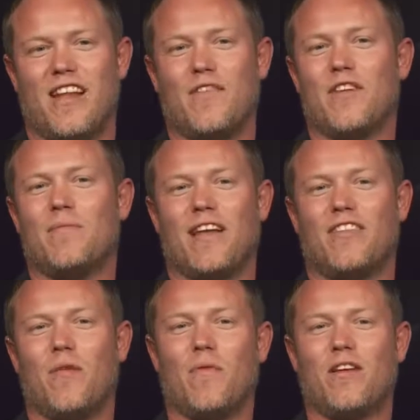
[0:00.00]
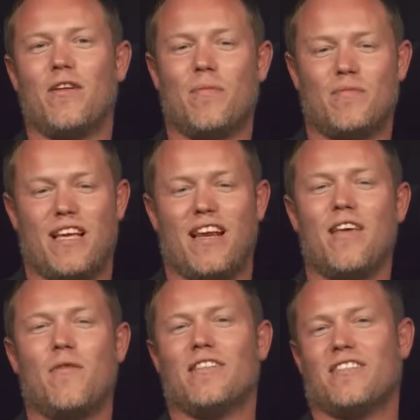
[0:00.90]
African, but I don't want to upset
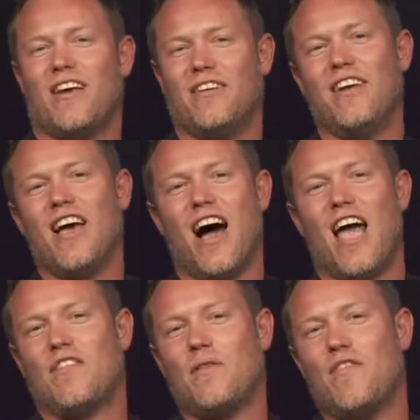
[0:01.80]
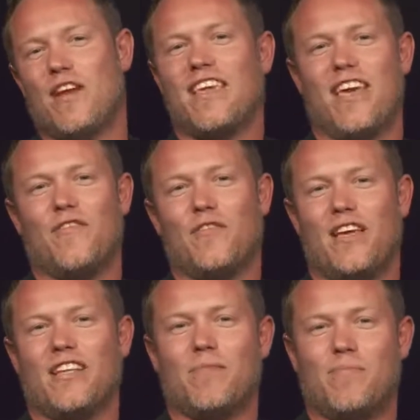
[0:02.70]
anyone, so I have to be very careful
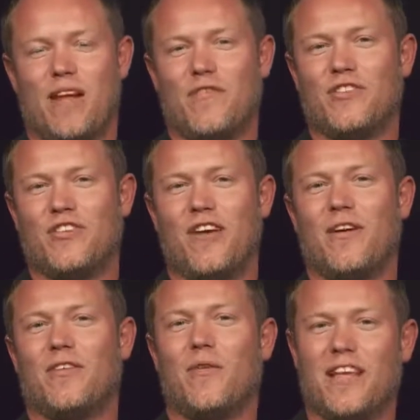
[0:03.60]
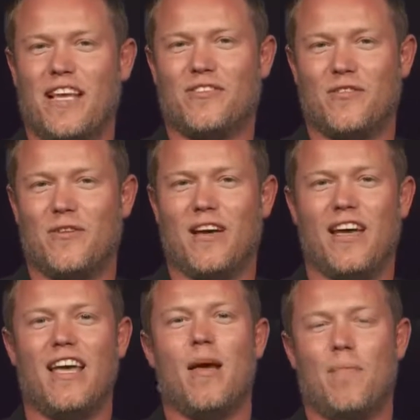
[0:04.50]
here. It's a breakfast show. I don't want to get too
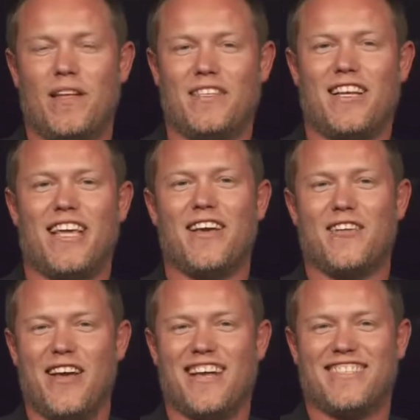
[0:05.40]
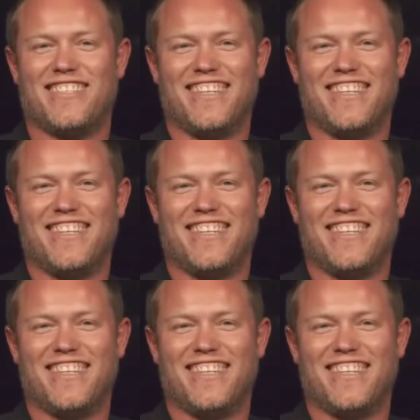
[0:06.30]
politically incorrect.